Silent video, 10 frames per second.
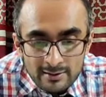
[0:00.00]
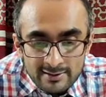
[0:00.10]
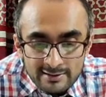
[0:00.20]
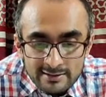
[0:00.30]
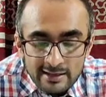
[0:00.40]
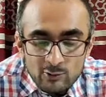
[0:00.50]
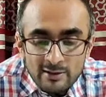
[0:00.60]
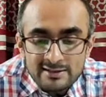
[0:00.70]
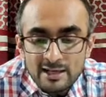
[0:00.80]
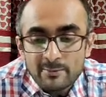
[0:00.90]
acetyl
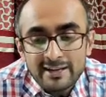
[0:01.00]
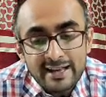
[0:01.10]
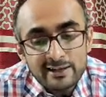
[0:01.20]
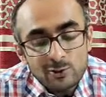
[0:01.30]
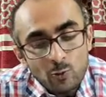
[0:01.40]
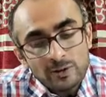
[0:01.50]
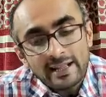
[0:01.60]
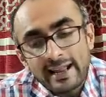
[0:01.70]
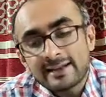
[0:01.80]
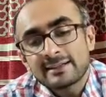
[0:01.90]
coenzyme A
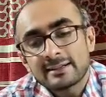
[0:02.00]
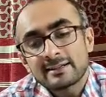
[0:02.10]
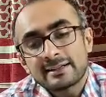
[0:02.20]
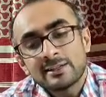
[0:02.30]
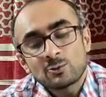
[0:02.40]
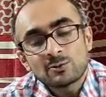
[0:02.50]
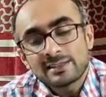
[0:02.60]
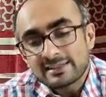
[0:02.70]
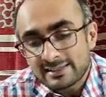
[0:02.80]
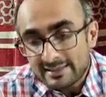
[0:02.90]
cannot enter into
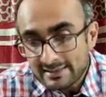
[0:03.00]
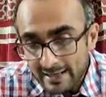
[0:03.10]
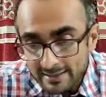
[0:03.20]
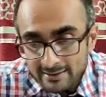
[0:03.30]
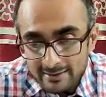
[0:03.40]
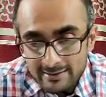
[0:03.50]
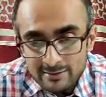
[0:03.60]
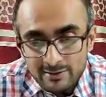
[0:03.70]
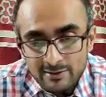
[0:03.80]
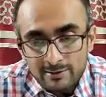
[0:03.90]
TCA cycle,
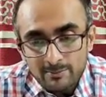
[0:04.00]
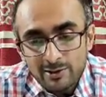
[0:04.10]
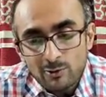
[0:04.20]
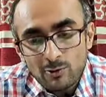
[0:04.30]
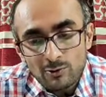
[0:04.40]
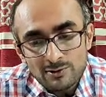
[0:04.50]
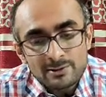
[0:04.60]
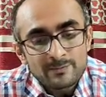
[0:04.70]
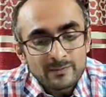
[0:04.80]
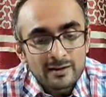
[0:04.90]

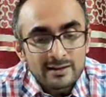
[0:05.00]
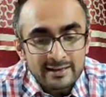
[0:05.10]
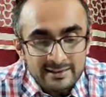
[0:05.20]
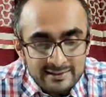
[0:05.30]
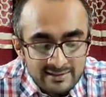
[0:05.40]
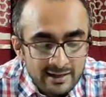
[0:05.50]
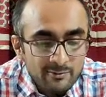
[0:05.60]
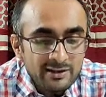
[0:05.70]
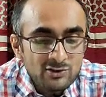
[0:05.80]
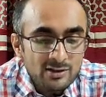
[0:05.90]
because in
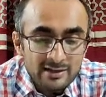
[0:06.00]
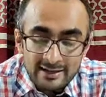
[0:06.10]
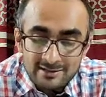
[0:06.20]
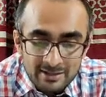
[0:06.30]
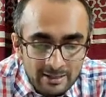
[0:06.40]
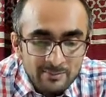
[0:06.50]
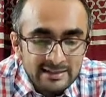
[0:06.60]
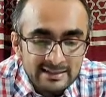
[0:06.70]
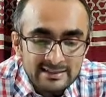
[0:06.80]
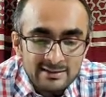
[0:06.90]
starvation and
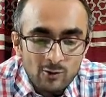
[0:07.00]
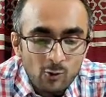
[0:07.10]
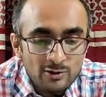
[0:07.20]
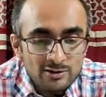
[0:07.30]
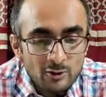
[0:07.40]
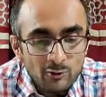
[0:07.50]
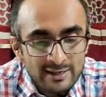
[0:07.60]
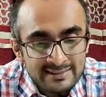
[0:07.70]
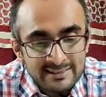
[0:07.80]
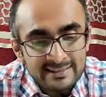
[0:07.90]
diabetes,
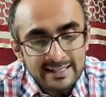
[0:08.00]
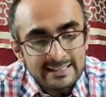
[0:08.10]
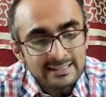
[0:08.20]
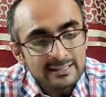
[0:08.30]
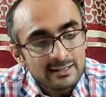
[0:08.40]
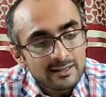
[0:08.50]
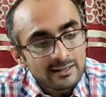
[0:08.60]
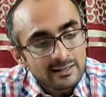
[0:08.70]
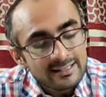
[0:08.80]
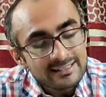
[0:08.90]
oxaloacetate
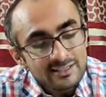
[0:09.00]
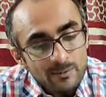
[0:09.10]
is